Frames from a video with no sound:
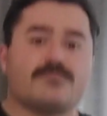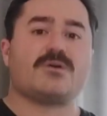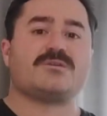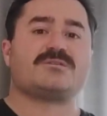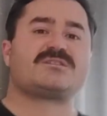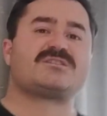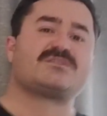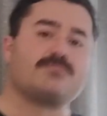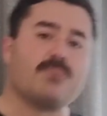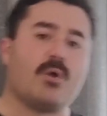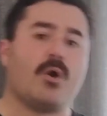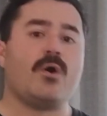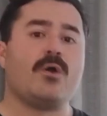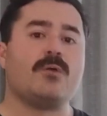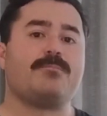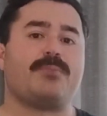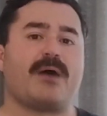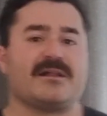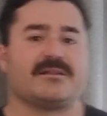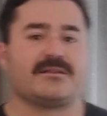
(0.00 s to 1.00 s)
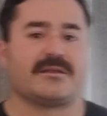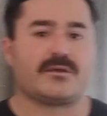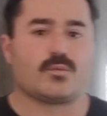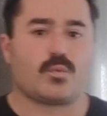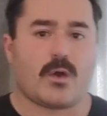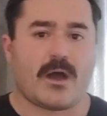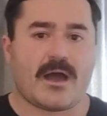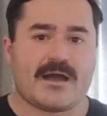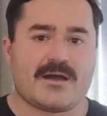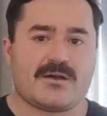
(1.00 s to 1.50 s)
Most small baleen
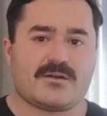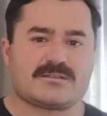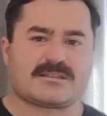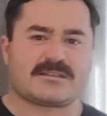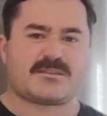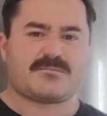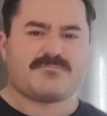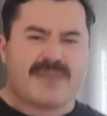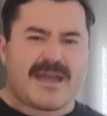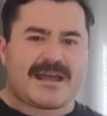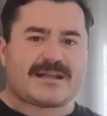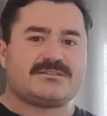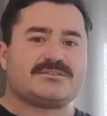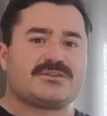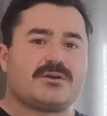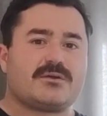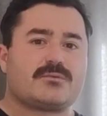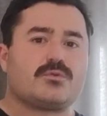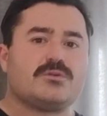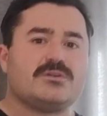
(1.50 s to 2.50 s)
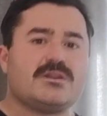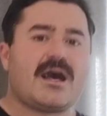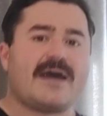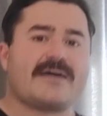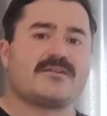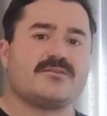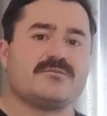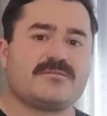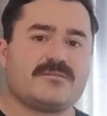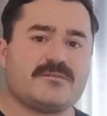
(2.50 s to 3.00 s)
whales that the megalodon
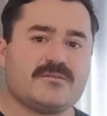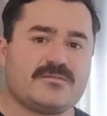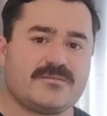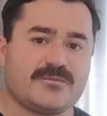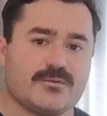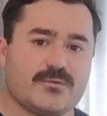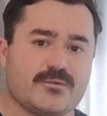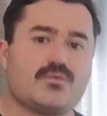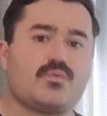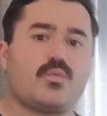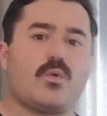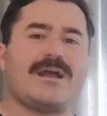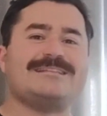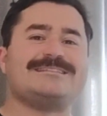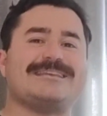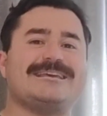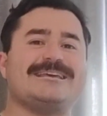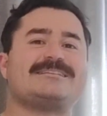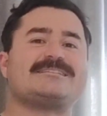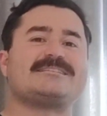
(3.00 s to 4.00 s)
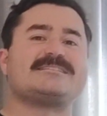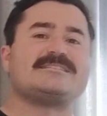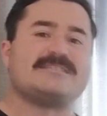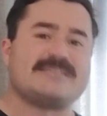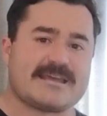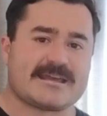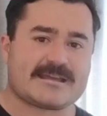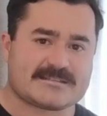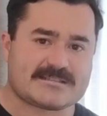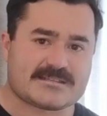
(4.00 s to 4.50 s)
relied on for food went
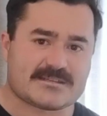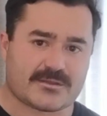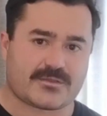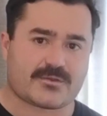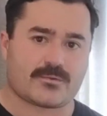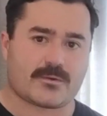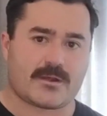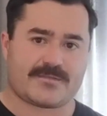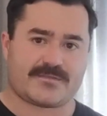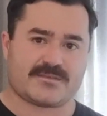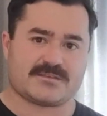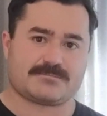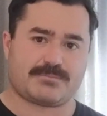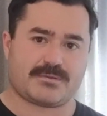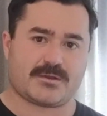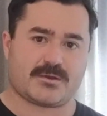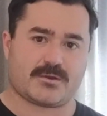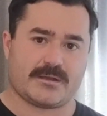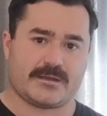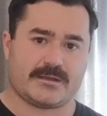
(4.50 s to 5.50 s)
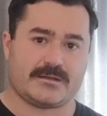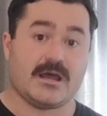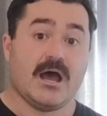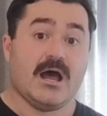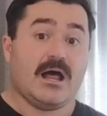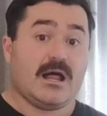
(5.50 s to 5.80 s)
extinct throughout this period.